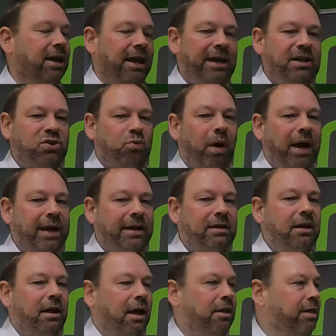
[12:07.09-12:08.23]
each
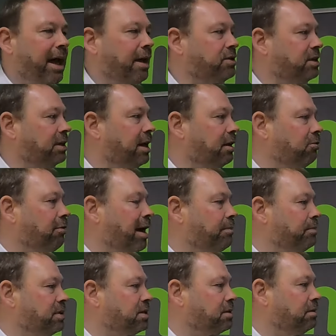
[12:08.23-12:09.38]
weighing 1,000
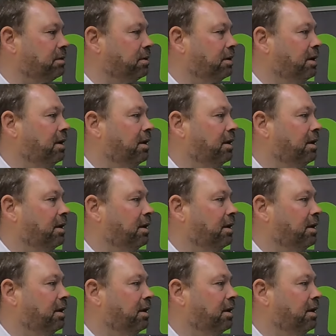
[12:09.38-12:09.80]
kilograms.